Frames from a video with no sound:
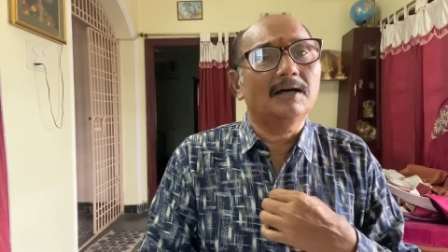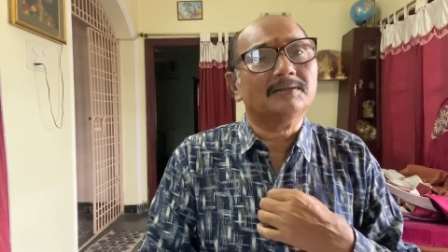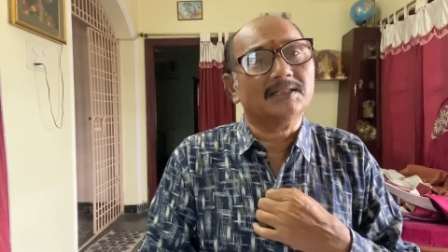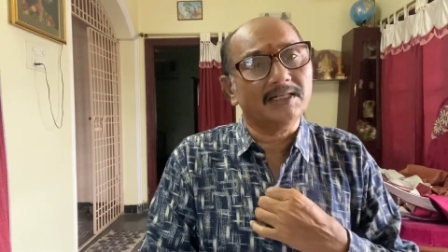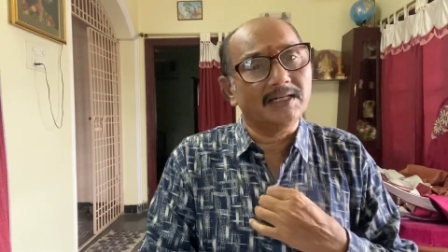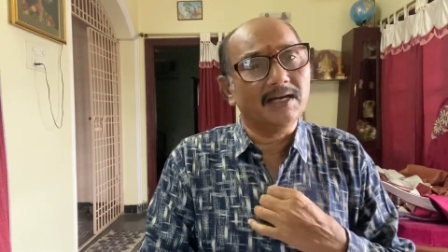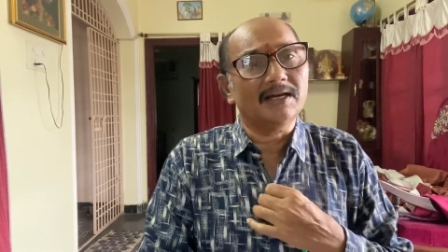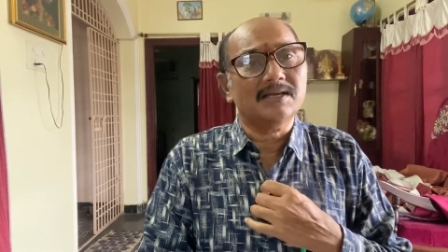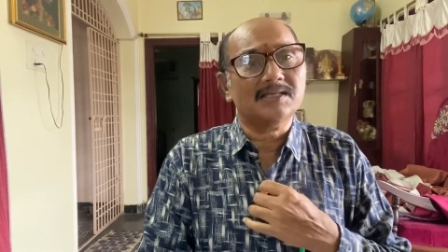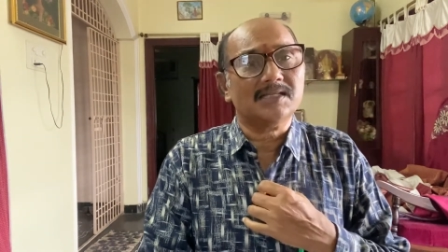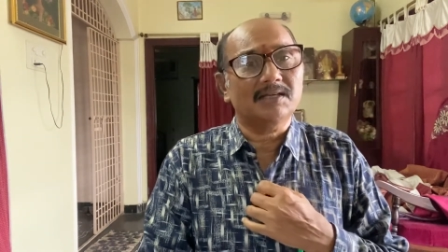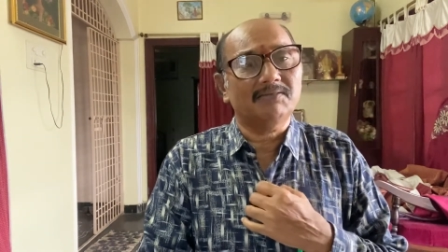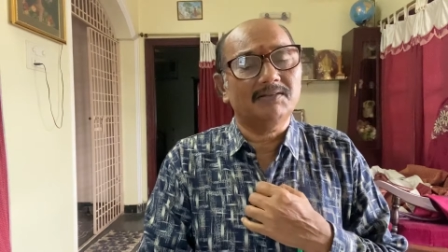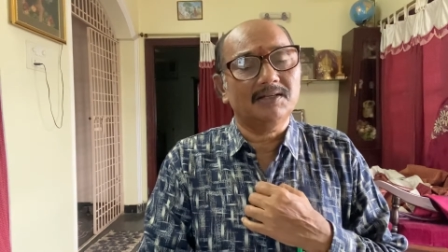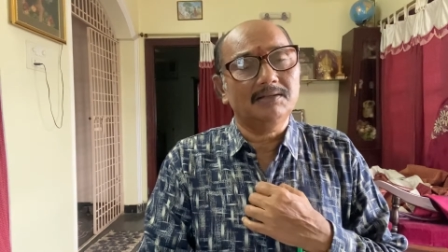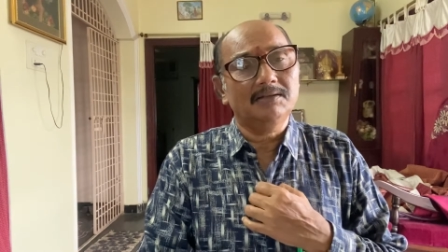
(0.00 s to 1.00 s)

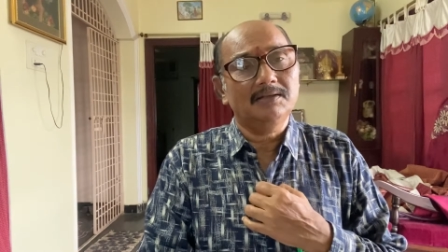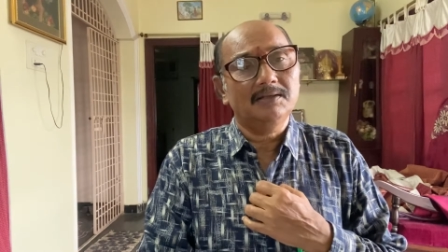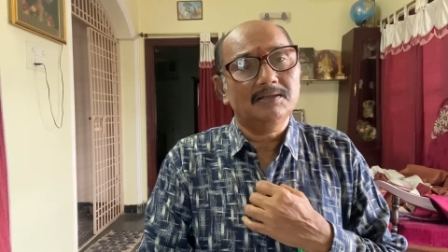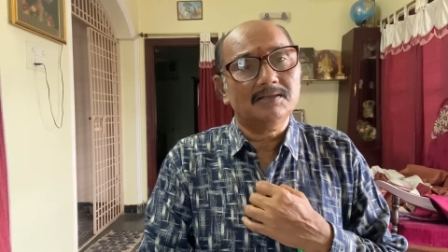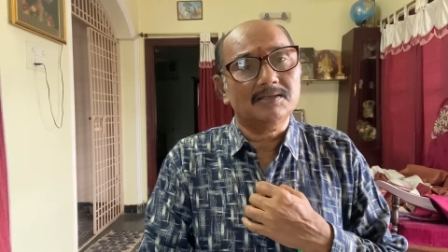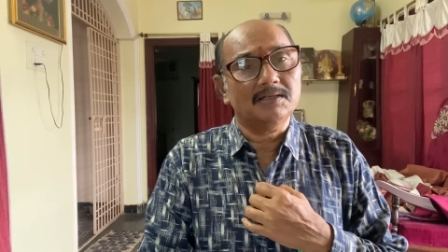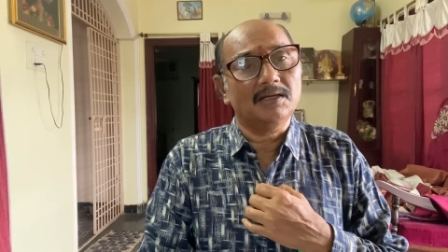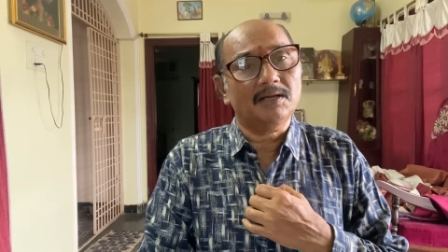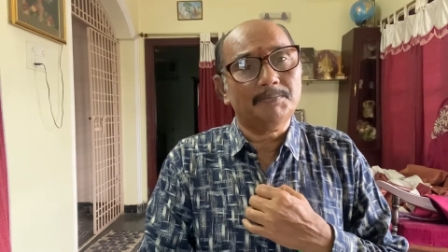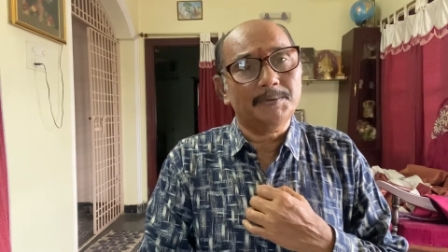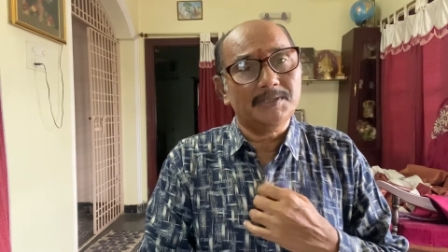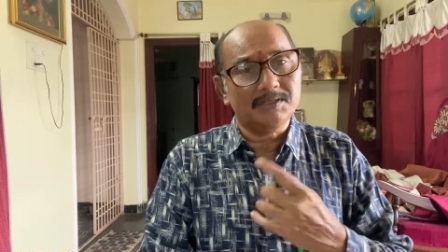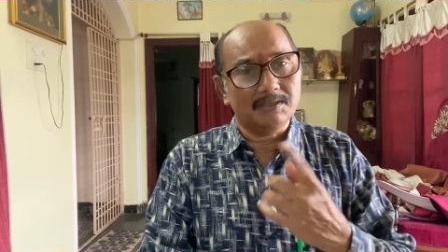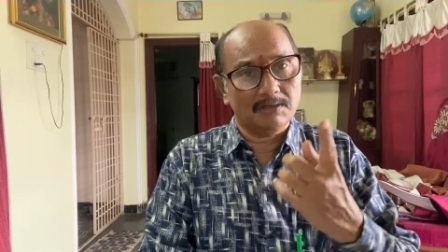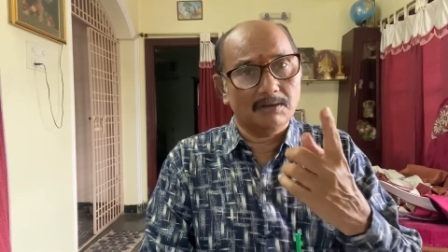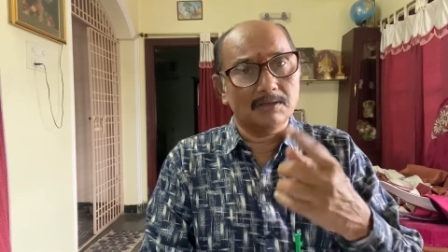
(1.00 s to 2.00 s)
397
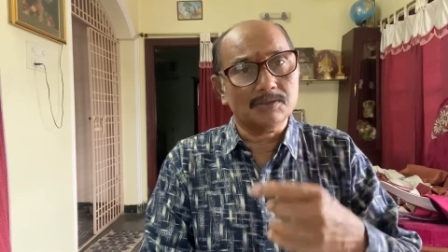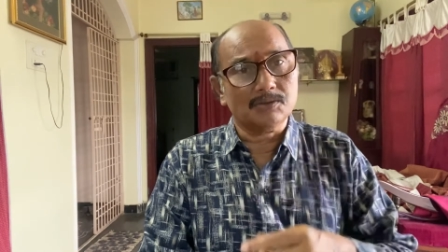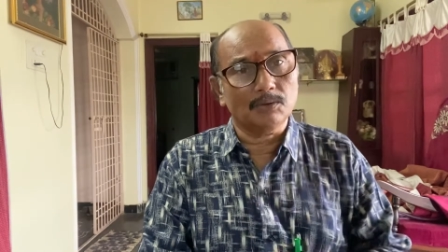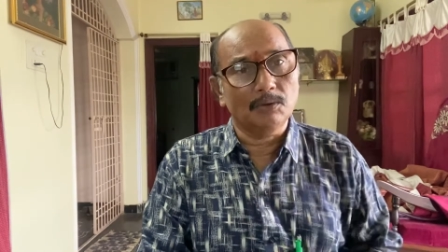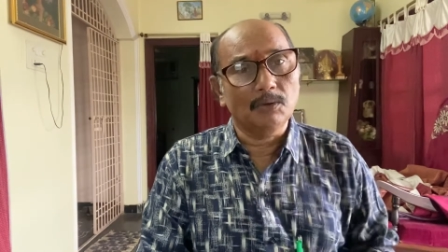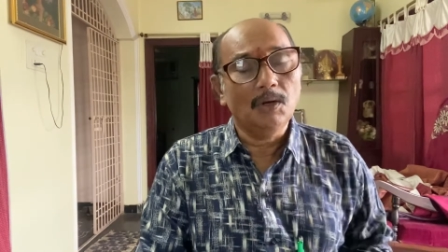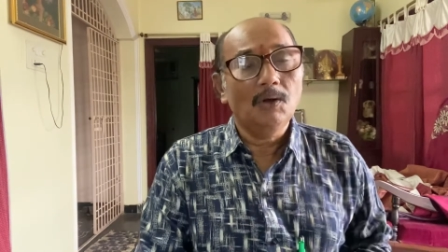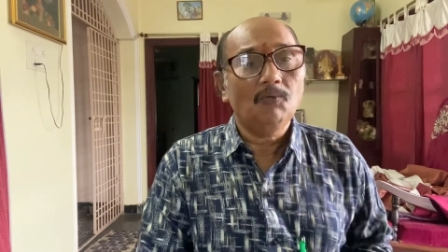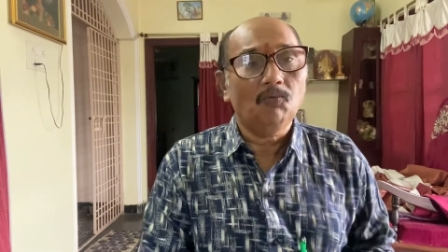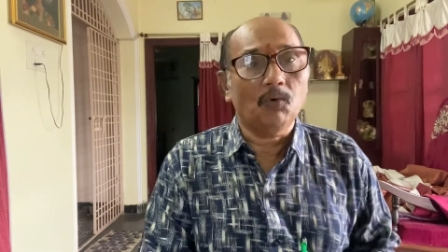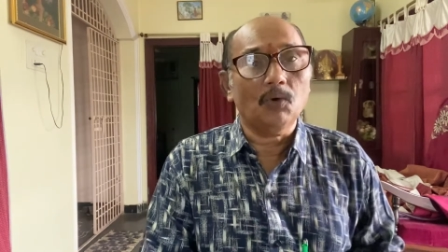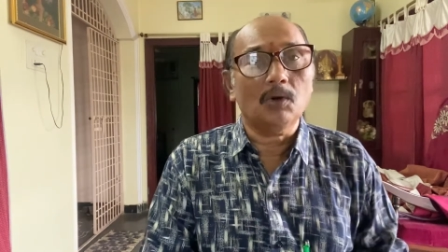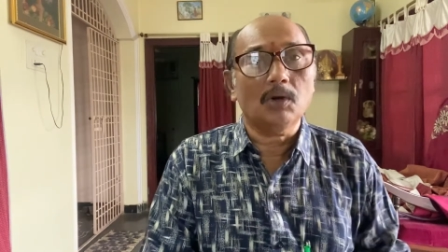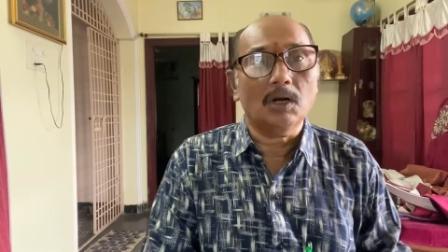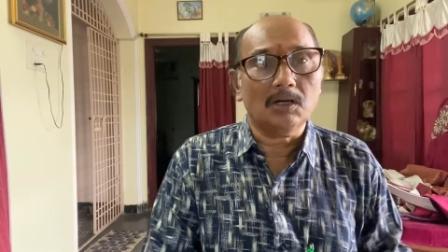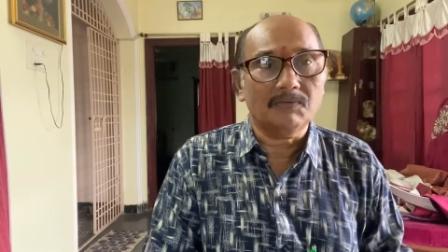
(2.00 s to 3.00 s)
CRPC and also
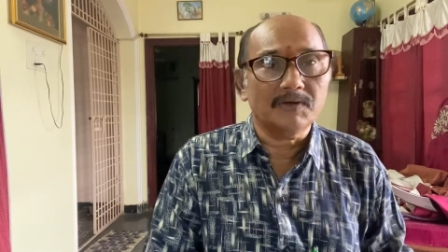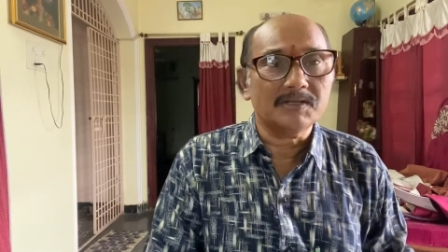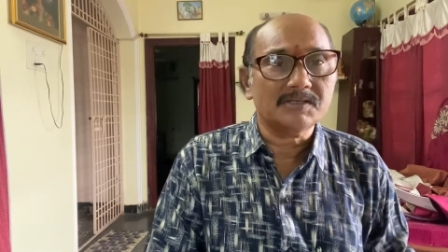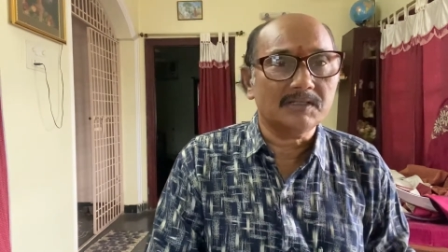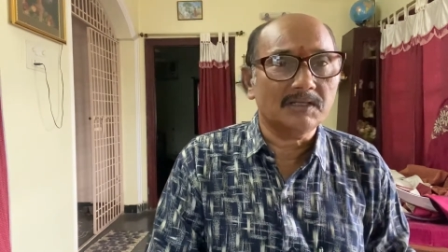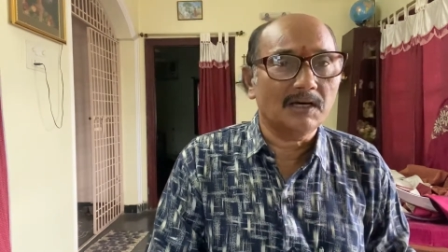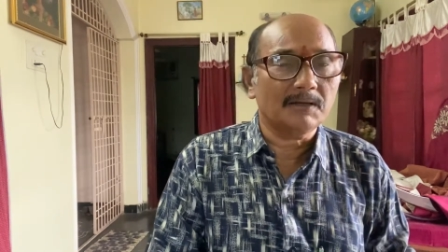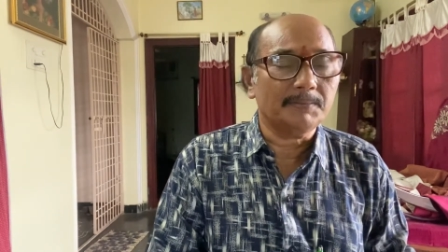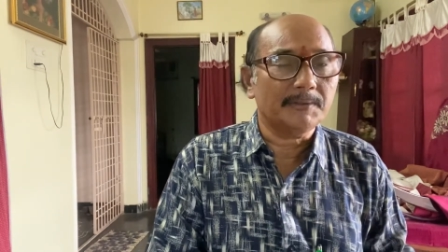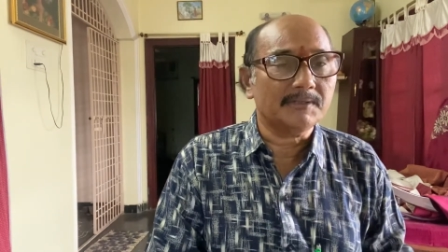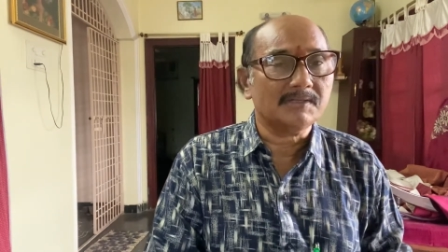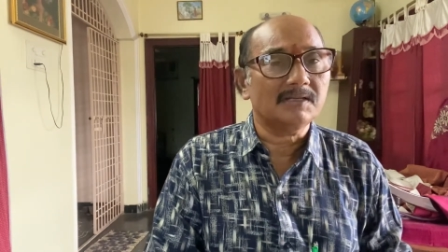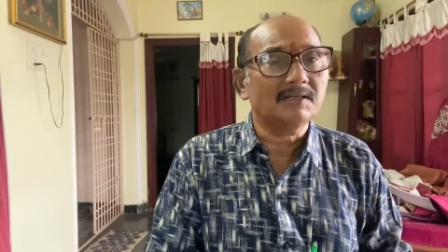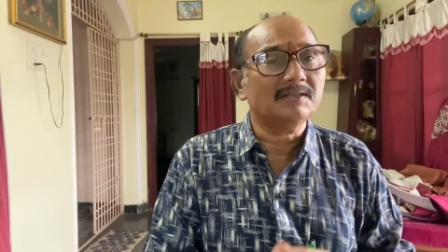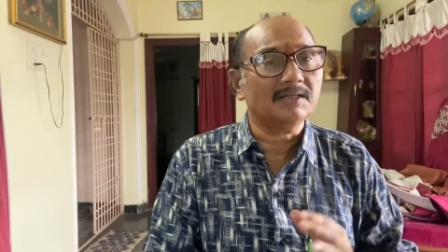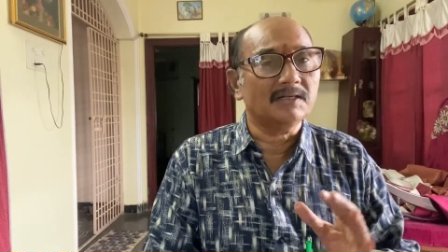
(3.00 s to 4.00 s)
401
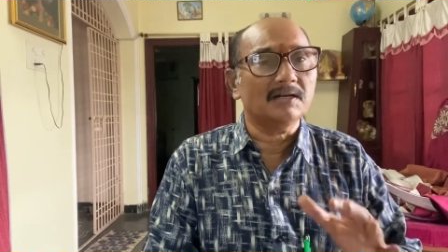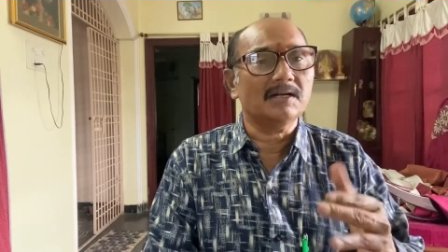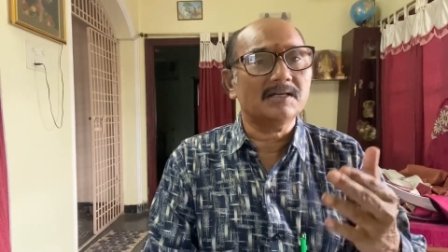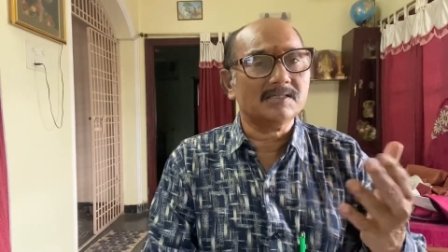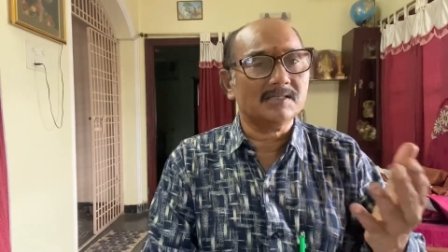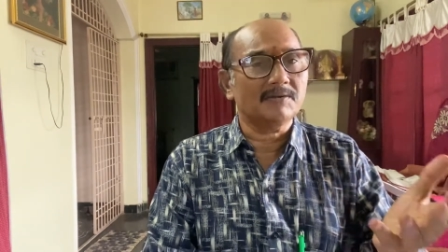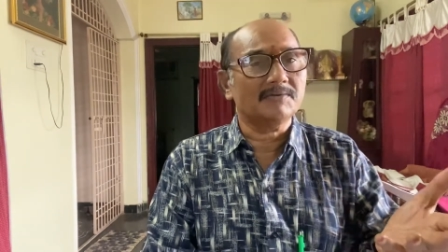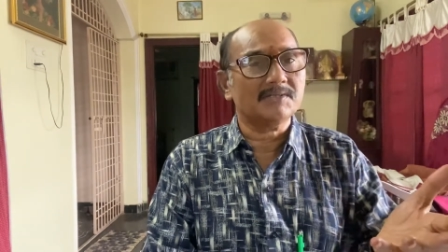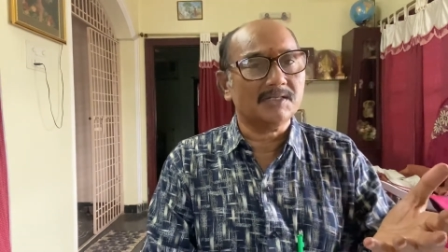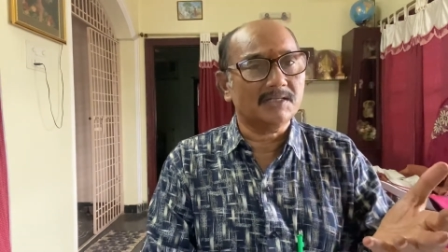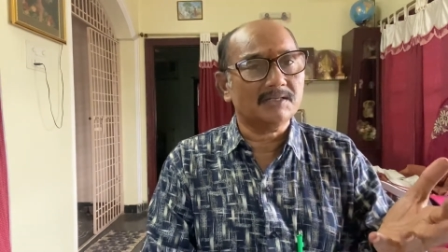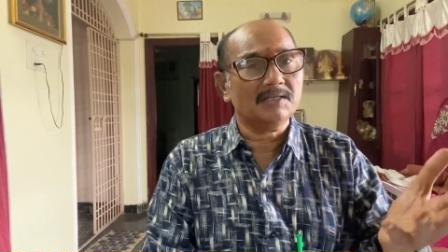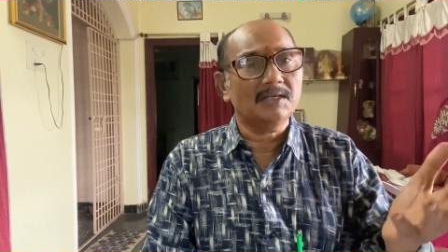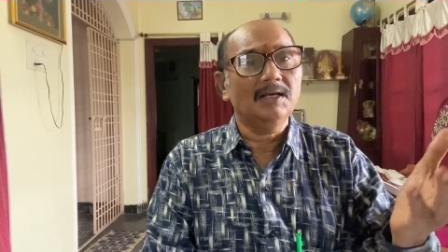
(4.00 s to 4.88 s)
CRPC, 3976,